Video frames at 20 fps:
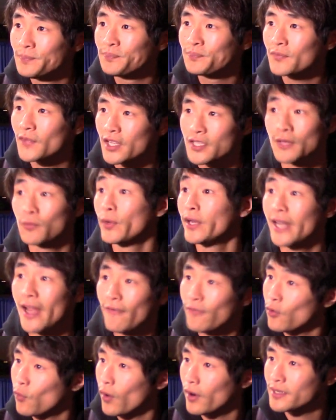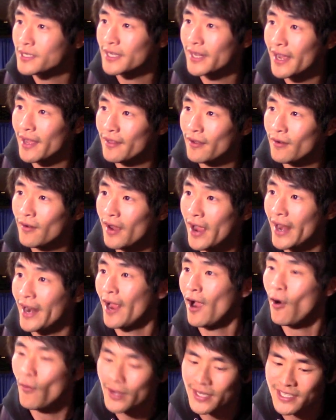Because we never work together, and
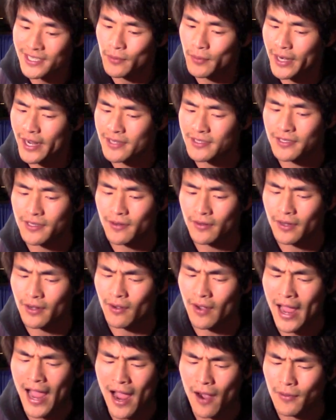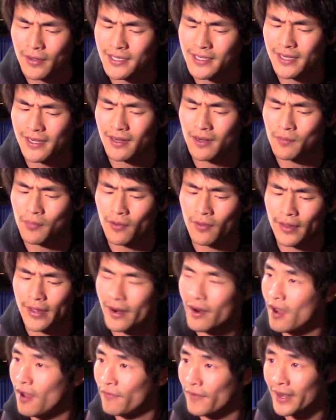I always see what he has to do and go, how is he going to pull
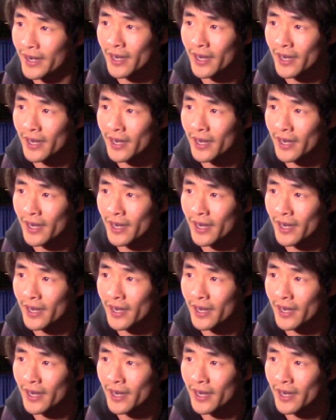that off?